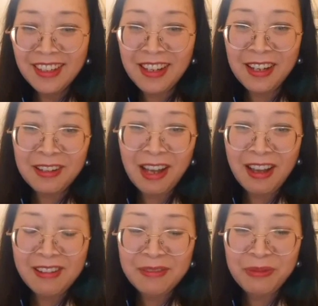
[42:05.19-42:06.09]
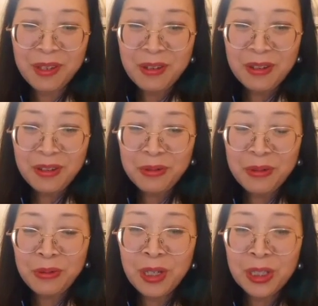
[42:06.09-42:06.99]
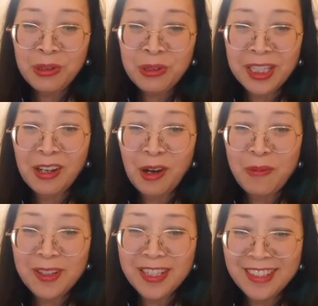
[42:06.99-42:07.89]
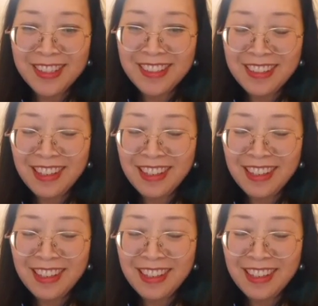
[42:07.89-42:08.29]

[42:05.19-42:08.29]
yeah, what do you think about it?